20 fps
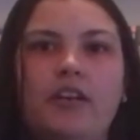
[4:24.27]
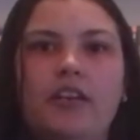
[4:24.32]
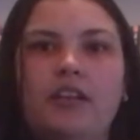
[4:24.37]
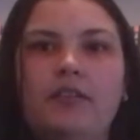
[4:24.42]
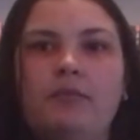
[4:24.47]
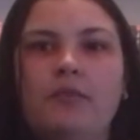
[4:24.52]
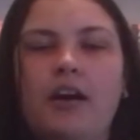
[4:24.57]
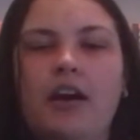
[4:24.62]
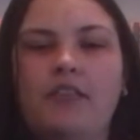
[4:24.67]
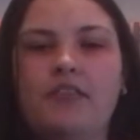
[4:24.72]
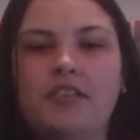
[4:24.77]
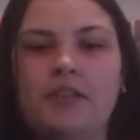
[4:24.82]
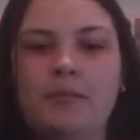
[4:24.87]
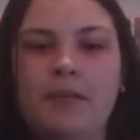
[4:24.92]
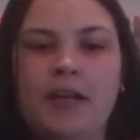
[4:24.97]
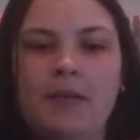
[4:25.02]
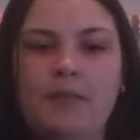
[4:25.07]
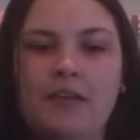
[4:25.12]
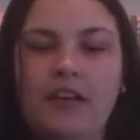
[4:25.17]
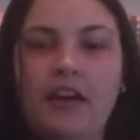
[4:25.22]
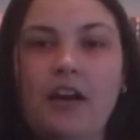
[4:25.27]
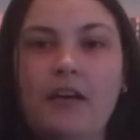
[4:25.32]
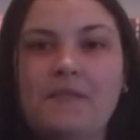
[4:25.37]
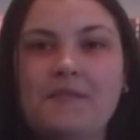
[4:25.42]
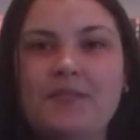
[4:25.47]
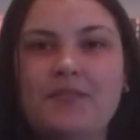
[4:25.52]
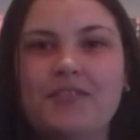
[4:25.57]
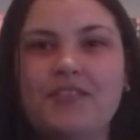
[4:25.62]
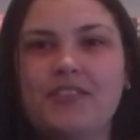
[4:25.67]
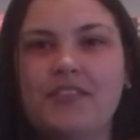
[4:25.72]
and then after the baby
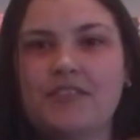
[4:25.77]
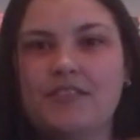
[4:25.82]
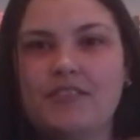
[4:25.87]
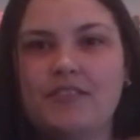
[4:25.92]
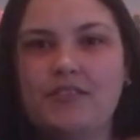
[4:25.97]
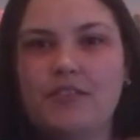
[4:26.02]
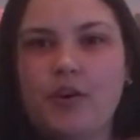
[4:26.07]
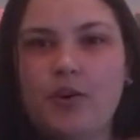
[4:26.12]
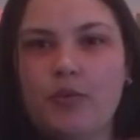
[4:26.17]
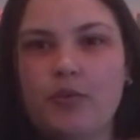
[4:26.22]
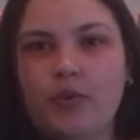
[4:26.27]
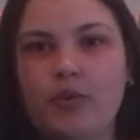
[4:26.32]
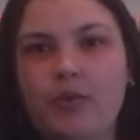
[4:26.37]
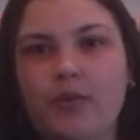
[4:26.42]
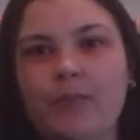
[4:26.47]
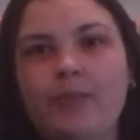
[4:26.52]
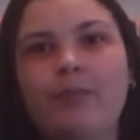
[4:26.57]
comes, which is Toru,